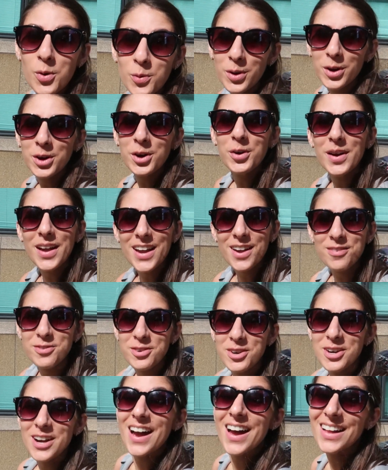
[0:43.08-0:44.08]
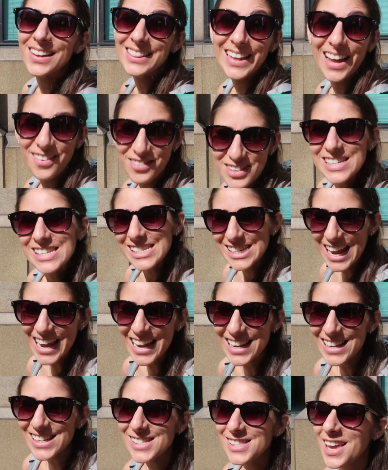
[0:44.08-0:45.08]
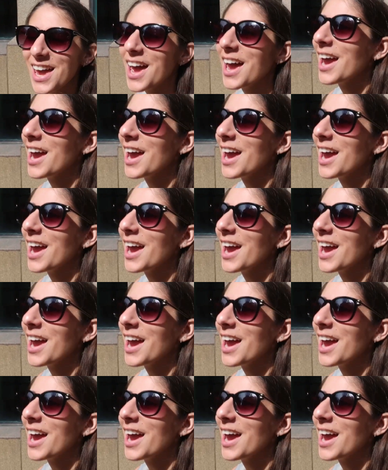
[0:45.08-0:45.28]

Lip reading: We're going for 11 days.